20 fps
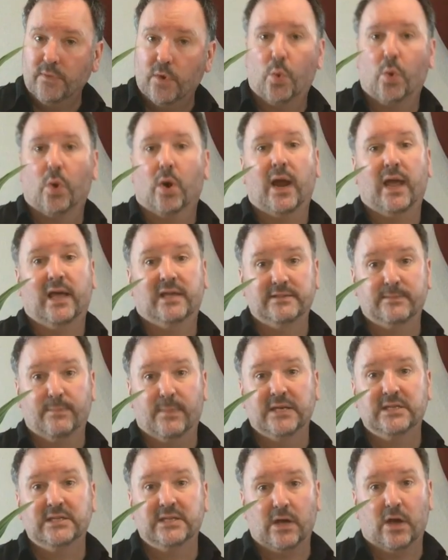or as
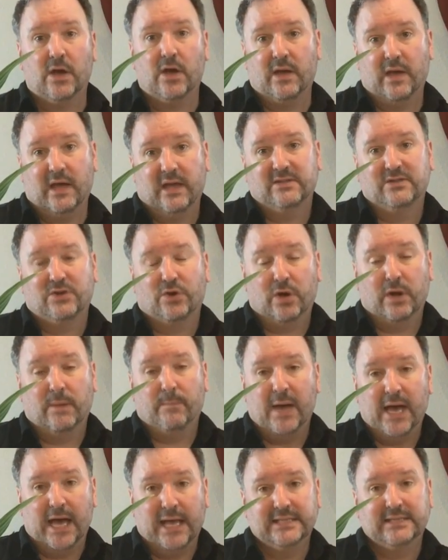much as you can
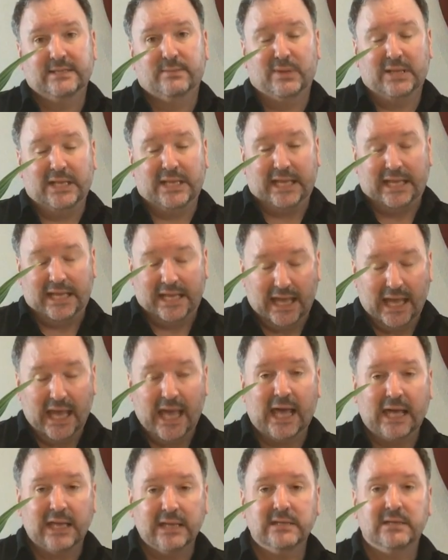possibly
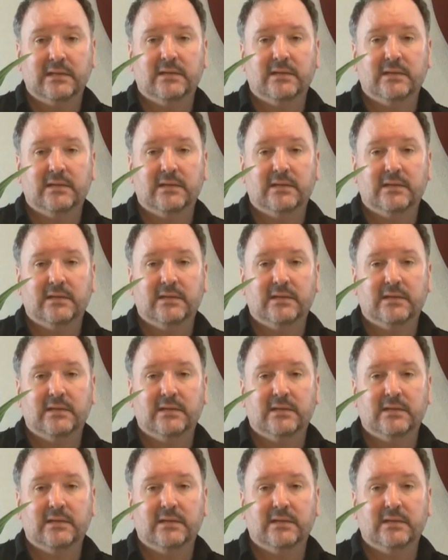get